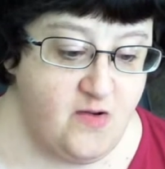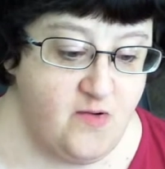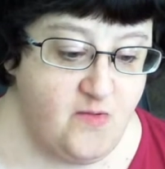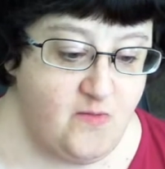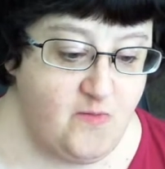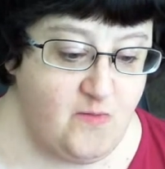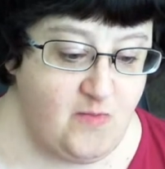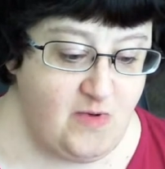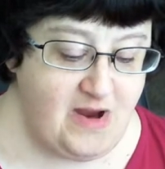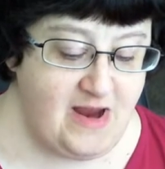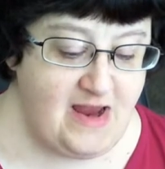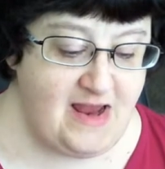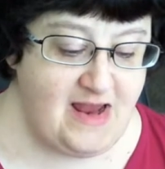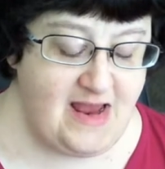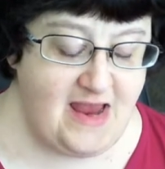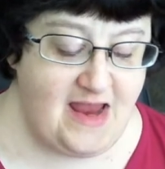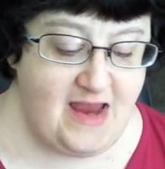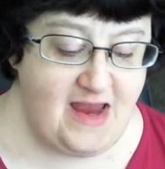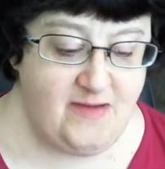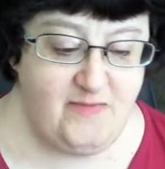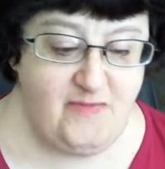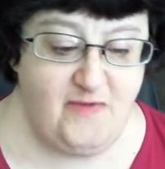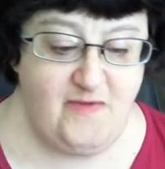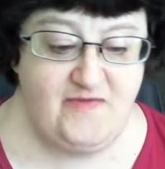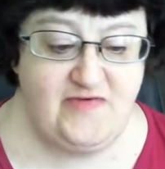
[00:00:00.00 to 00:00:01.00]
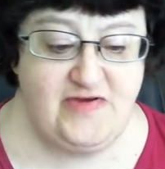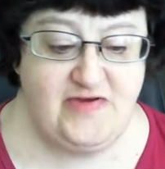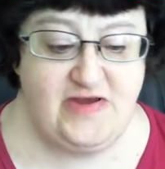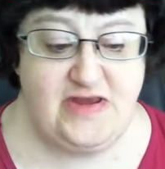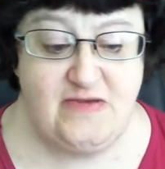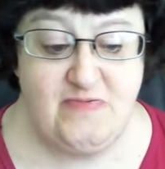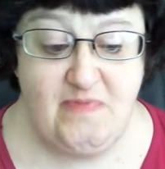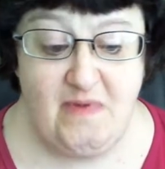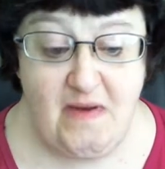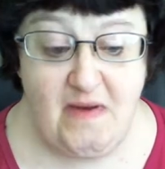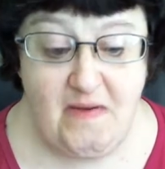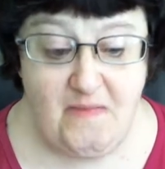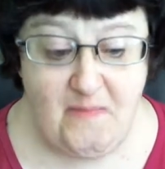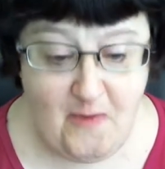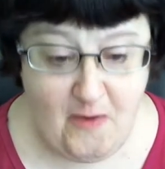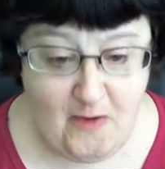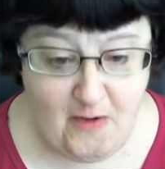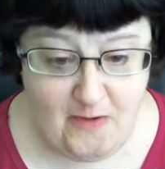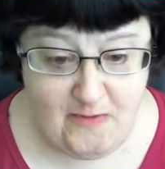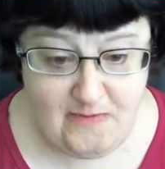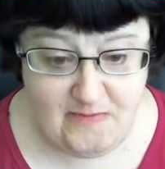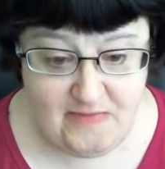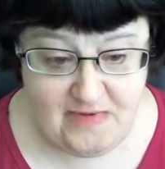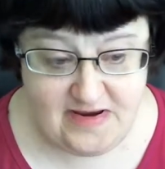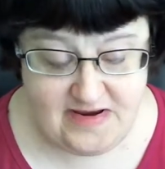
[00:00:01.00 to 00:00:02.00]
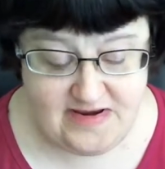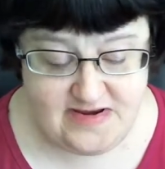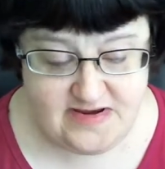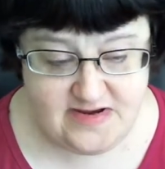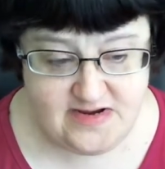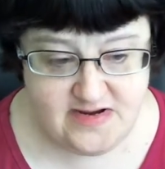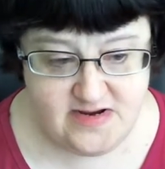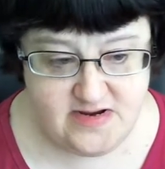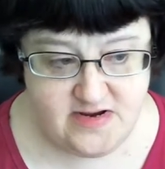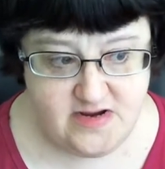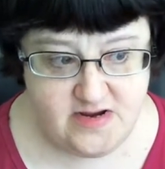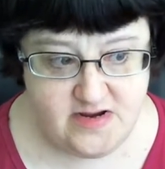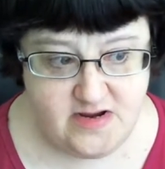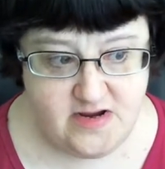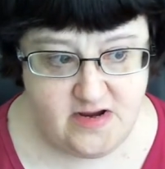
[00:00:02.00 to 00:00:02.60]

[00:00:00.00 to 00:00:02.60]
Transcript: When I moved into my apartment,